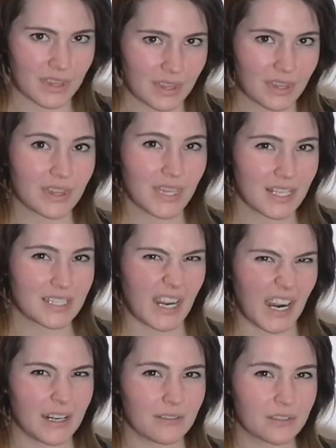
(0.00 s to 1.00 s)
that's kind of
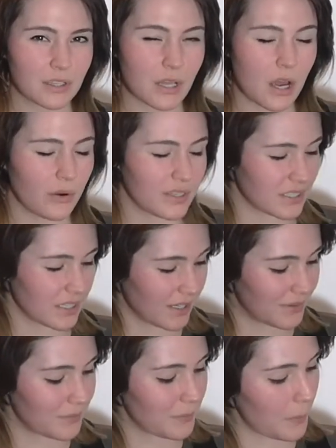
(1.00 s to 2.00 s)
slow, isn't it?
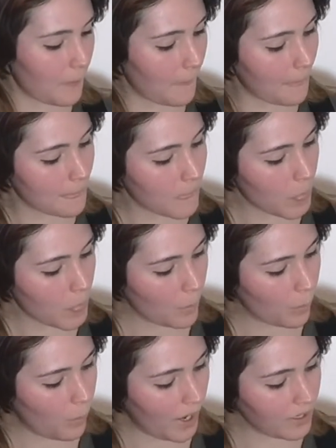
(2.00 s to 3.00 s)
Why
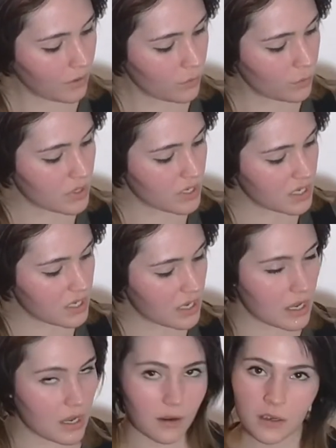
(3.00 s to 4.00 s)
don't we
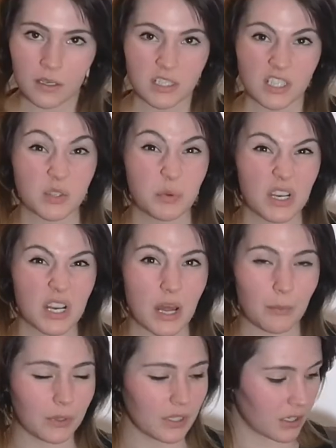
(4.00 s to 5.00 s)
speed it up a little
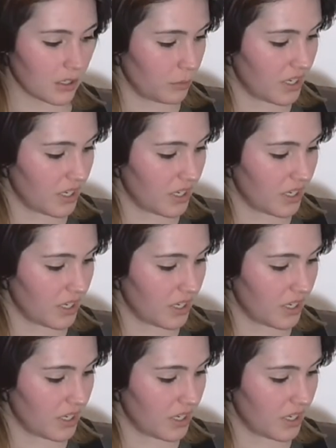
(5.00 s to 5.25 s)
bit?